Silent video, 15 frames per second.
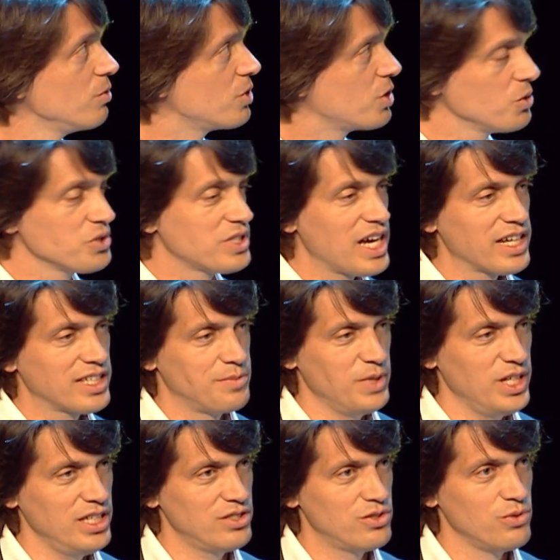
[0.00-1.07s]
contact
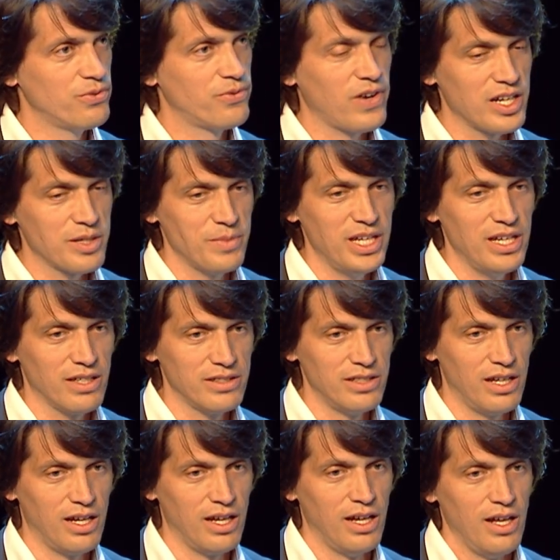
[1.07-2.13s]
me, to find me on
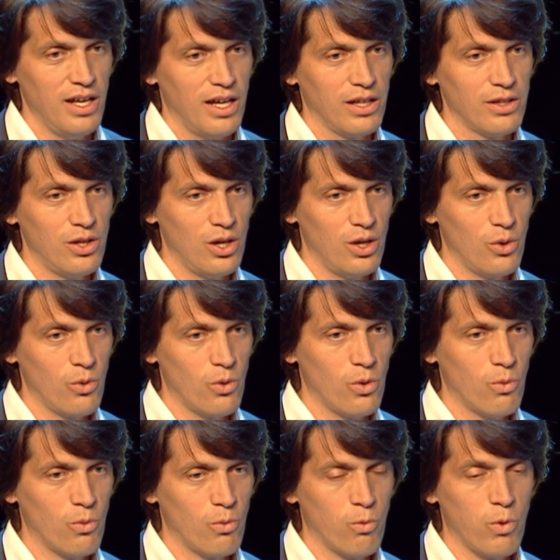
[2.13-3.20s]
the
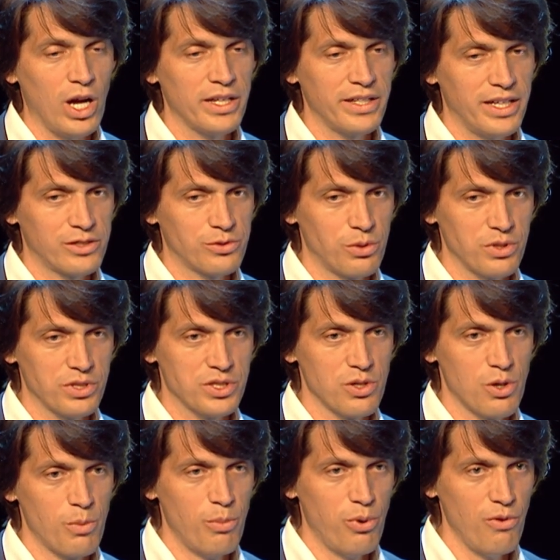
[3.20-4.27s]
Wide Networks
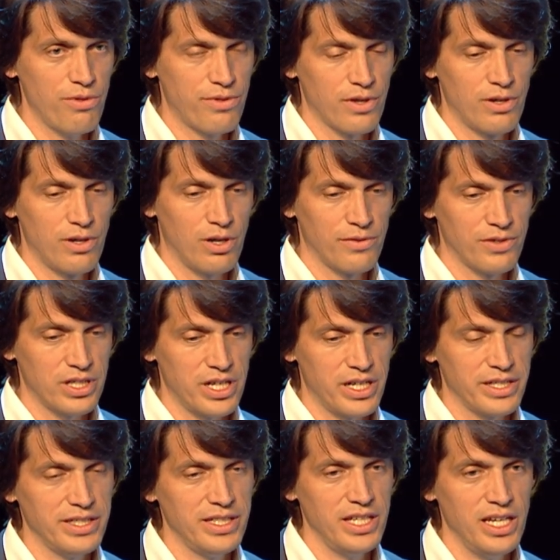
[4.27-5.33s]
booth over there
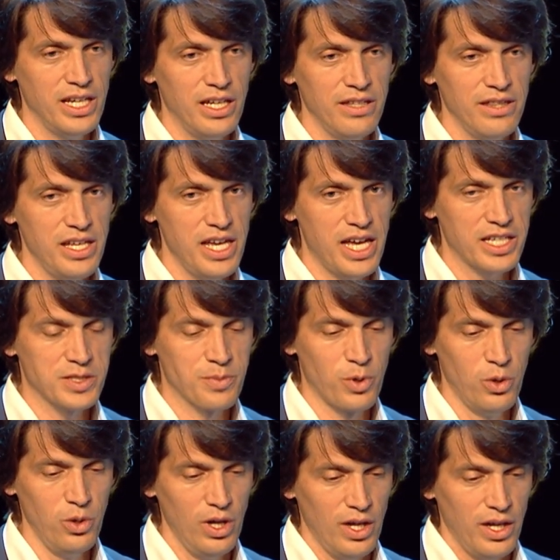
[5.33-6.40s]
in the
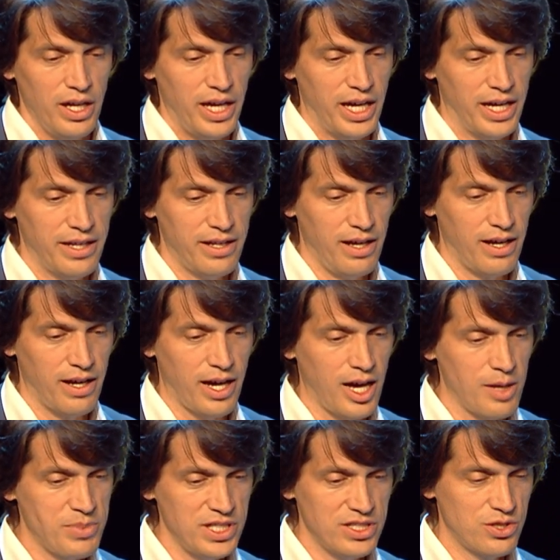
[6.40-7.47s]
Expo, and
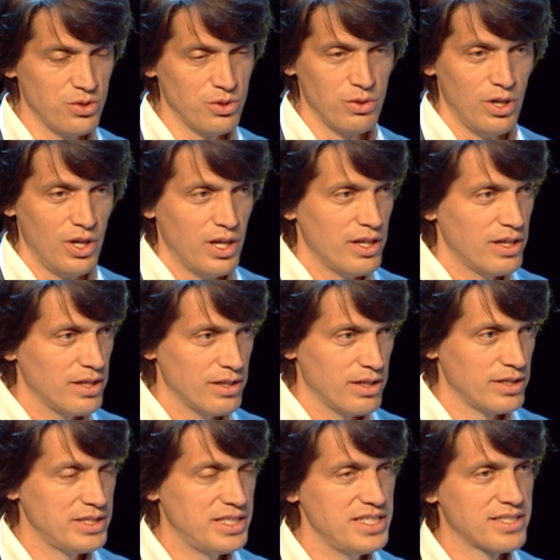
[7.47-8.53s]
happy to
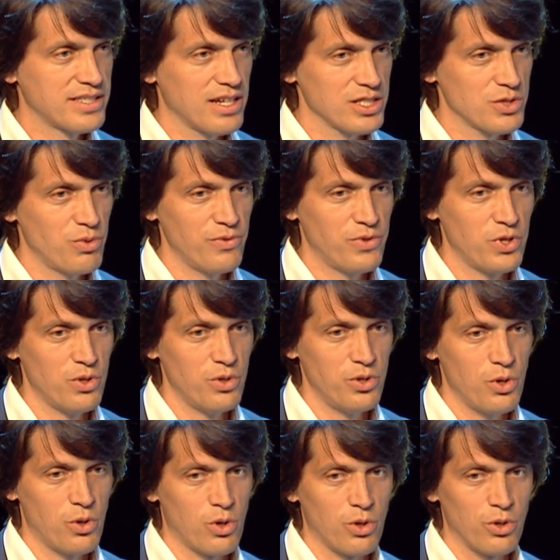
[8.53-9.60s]
discuss with you
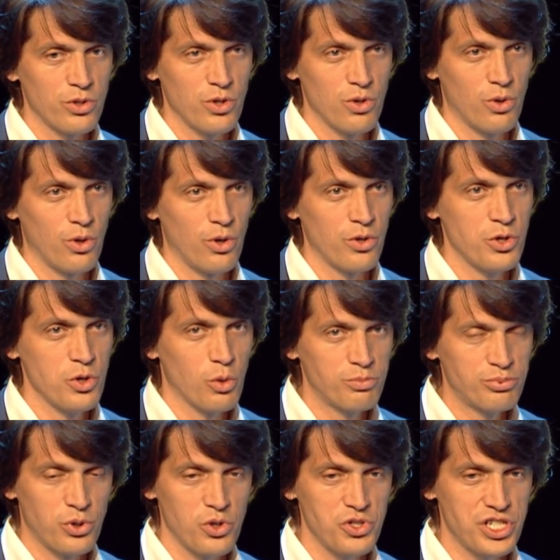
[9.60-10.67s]
your
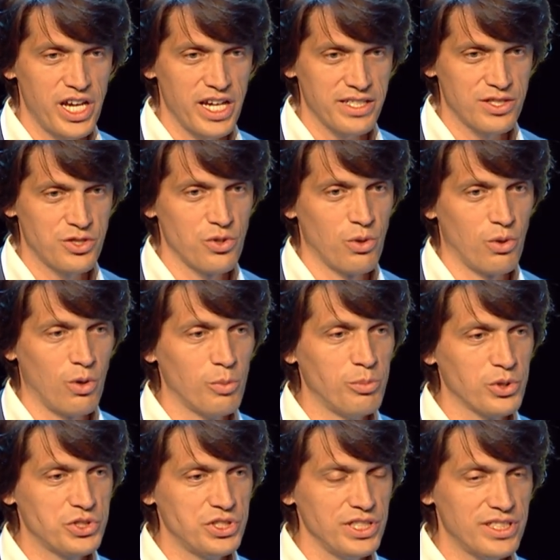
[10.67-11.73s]
projects, your
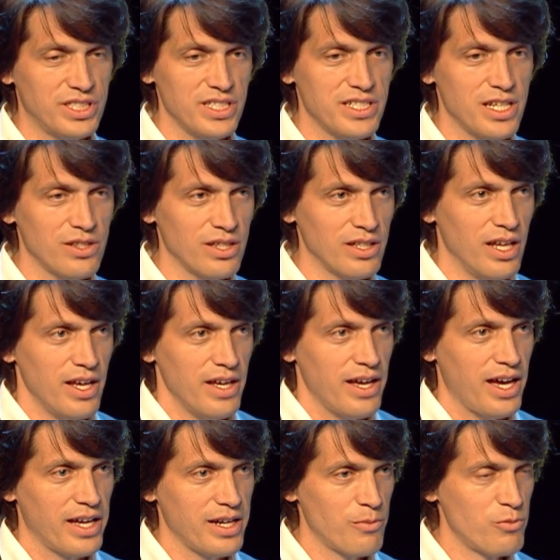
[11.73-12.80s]
opportunities, and
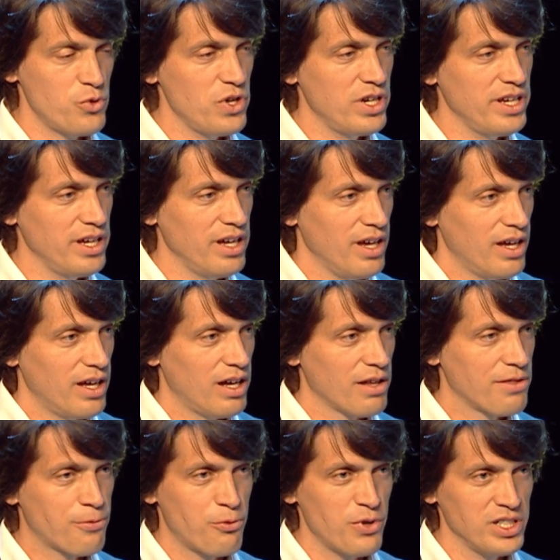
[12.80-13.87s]
I'm really
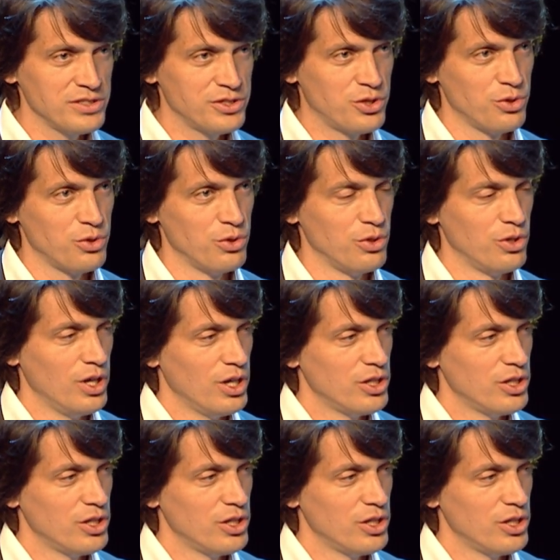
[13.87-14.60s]
thrilled to